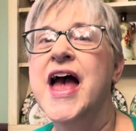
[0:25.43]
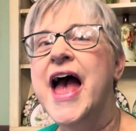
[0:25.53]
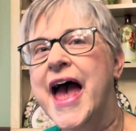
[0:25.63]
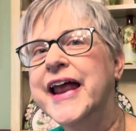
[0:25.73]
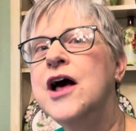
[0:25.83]

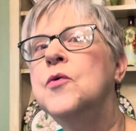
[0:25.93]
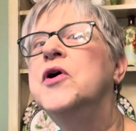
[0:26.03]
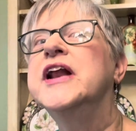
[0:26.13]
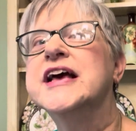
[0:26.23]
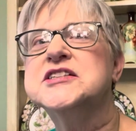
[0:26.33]
And I
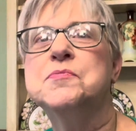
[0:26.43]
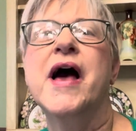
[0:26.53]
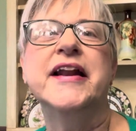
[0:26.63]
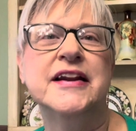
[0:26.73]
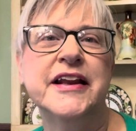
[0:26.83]
want to
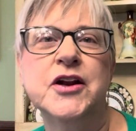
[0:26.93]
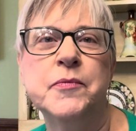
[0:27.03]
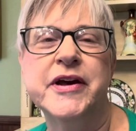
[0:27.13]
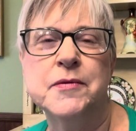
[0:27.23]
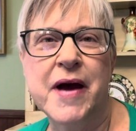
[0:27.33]
explain a little
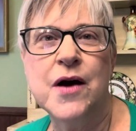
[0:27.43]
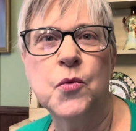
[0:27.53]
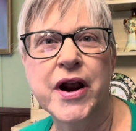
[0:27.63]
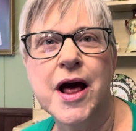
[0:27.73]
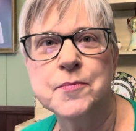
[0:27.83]
bit about
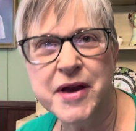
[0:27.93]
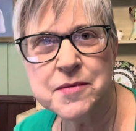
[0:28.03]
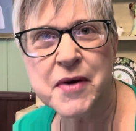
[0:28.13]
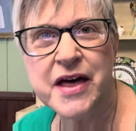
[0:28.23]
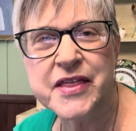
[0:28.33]
what I mean
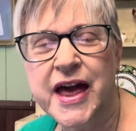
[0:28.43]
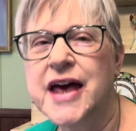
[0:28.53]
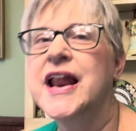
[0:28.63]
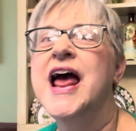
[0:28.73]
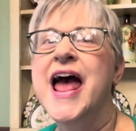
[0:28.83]
by
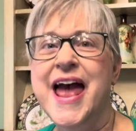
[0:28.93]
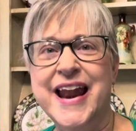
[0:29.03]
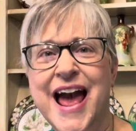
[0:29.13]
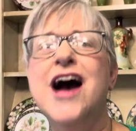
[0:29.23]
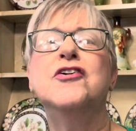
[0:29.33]
that and
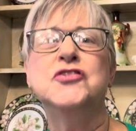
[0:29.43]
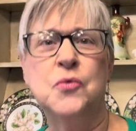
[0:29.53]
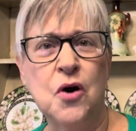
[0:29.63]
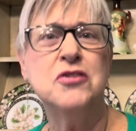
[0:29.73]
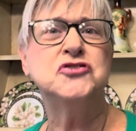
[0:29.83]
how in the
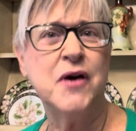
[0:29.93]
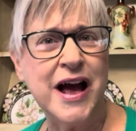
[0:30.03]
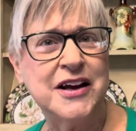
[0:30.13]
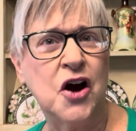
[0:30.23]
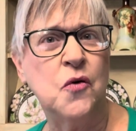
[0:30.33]
world do I
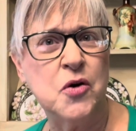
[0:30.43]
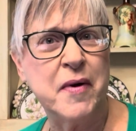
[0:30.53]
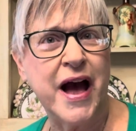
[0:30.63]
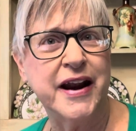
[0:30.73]
go about